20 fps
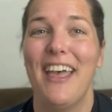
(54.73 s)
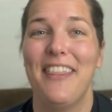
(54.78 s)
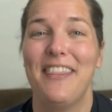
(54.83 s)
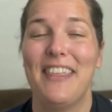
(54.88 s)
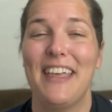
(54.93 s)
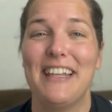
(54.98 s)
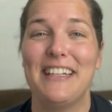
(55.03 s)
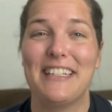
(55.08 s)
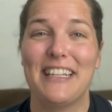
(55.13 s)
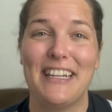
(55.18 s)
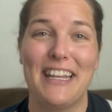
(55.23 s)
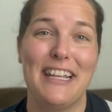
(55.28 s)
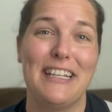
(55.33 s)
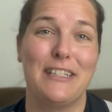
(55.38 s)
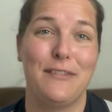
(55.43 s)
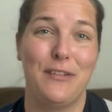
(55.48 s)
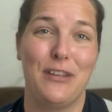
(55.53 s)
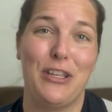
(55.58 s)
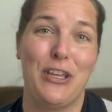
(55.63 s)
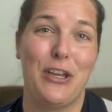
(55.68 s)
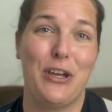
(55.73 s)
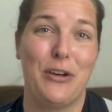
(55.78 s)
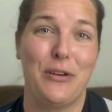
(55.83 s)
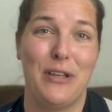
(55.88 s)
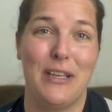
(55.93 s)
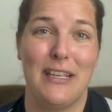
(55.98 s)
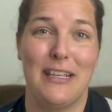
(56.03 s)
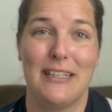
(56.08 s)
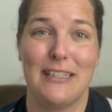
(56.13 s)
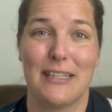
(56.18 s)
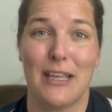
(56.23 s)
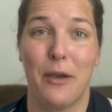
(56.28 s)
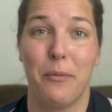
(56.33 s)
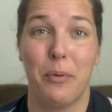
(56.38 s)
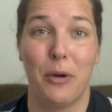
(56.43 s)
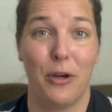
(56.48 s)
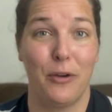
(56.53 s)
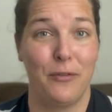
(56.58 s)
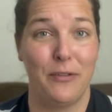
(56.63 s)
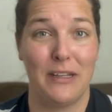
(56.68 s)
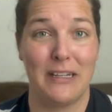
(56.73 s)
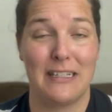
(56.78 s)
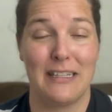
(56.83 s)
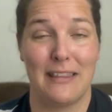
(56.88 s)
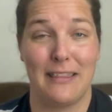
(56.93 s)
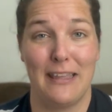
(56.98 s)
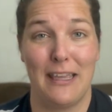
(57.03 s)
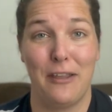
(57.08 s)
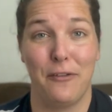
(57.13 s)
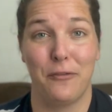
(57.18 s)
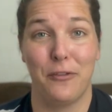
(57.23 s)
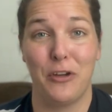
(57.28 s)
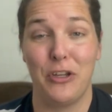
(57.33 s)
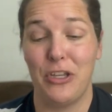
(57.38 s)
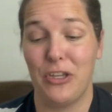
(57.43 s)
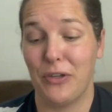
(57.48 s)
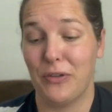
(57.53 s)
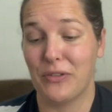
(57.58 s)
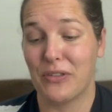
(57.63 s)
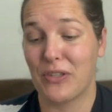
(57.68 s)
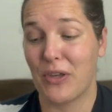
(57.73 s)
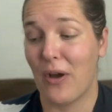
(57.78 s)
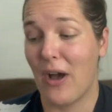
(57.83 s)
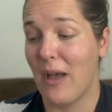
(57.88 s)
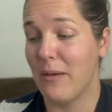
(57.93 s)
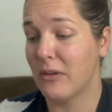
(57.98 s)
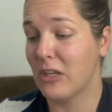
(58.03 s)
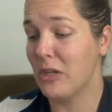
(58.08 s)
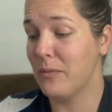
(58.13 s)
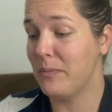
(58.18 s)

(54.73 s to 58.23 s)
then today's video is a perfect thing for you. So I'm going to